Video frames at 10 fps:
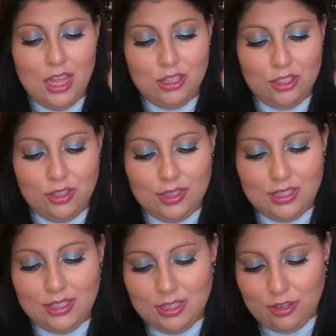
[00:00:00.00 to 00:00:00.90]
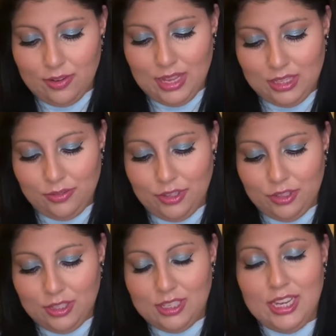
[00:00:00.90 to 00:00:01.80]
So this is a little case for you
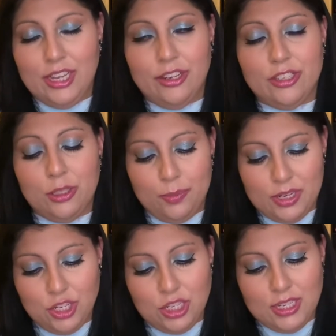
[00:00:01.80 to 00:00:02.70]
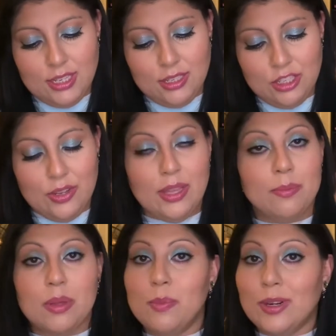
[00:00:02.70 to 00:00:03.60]
to take your sponges so it can
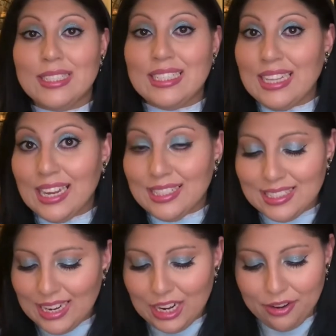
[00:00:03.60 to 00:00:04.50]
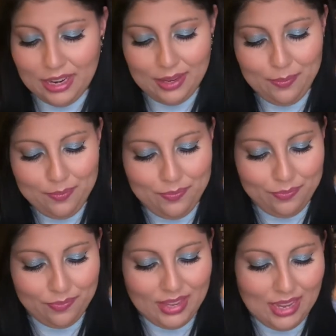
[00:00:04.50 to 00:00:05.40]
be more sanitary.
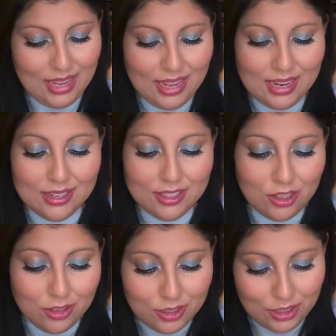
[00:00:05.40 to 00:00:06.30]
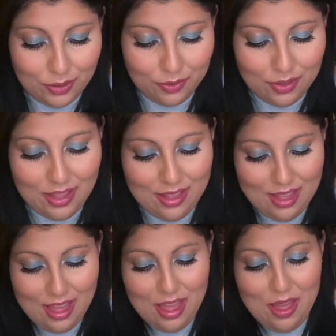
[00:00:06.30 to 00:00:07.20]
And it's also
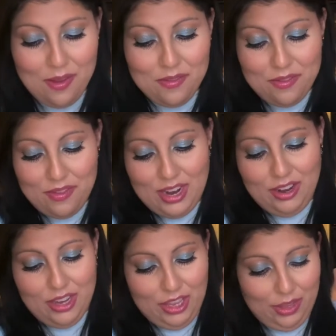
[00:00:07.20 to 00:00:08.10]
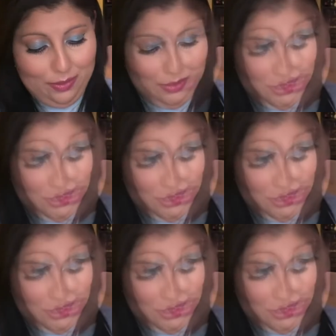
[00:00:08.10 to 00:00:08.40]
very cute.